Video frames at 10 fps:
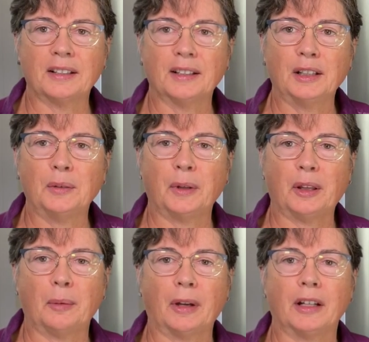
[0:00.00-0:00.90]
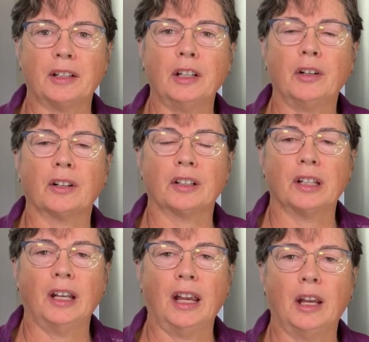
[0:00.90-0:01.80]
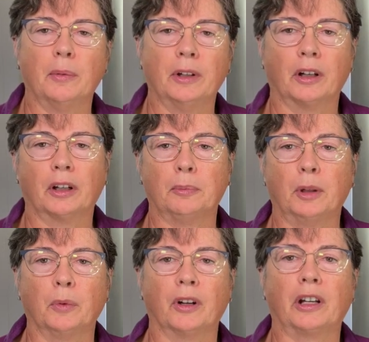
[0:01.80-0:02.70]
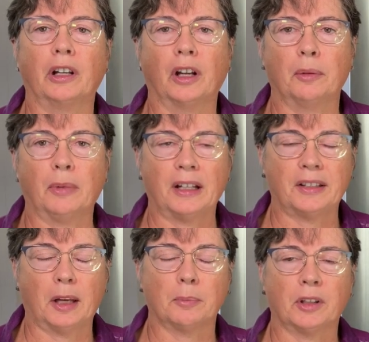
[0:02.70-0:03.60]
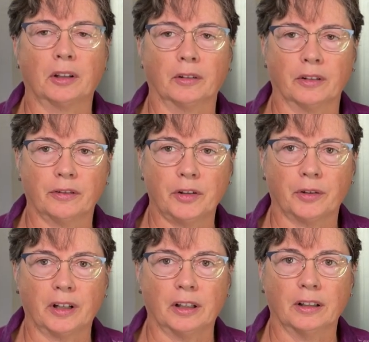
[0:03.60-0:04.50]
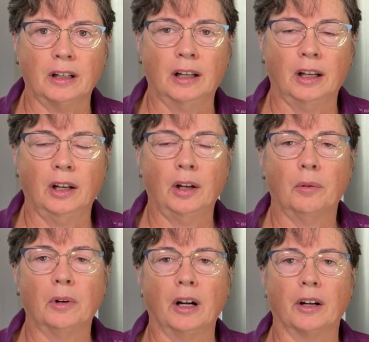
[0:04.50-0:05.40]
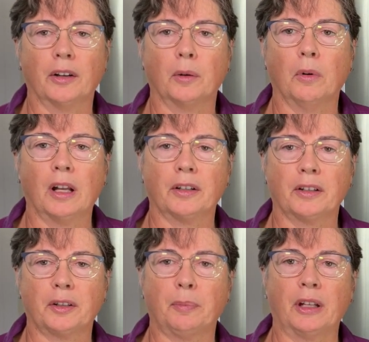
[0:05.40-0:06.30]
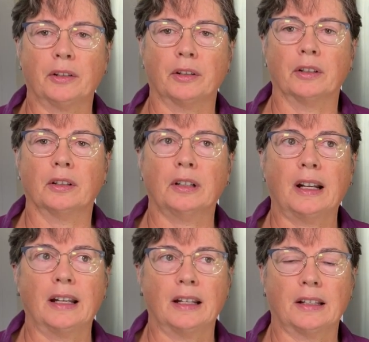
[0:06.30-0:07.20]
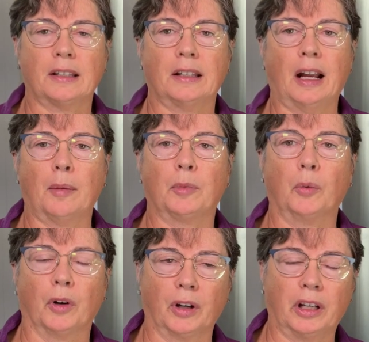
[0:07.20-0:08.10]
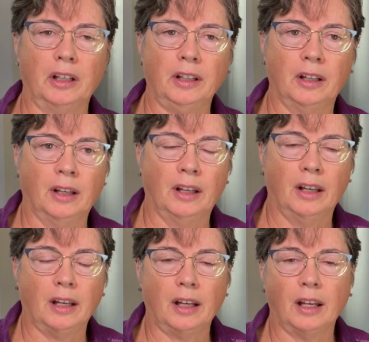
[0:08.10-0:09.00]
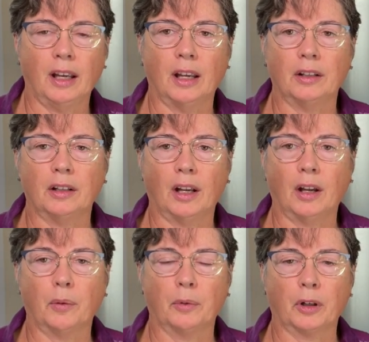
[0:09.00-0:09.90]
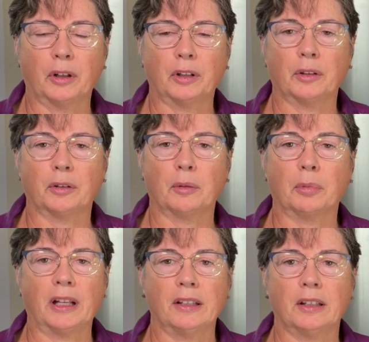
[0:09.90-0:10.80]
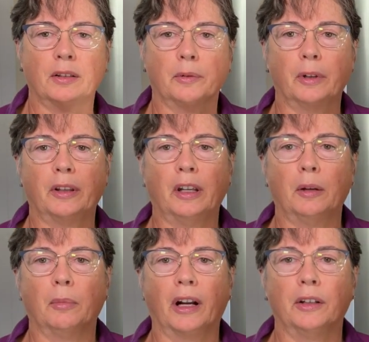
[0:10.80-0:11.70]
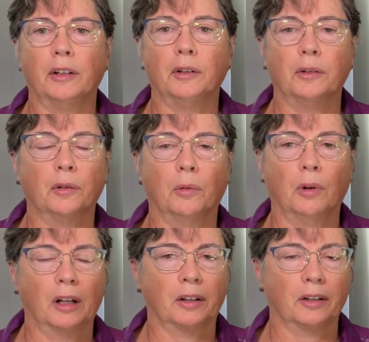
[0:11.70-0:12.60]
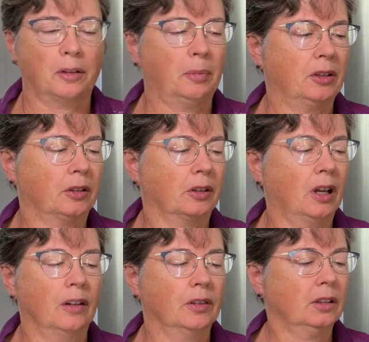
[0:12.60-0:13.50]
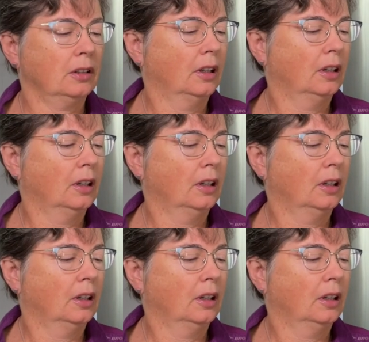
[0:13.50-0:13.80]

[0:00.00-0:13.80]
is Lynn with Mi-Tinker, and today we are going to be working on my Samsung refrigerator where the water dispenser has stopped working, and we're going to replace it with a brand new water dispenser cover.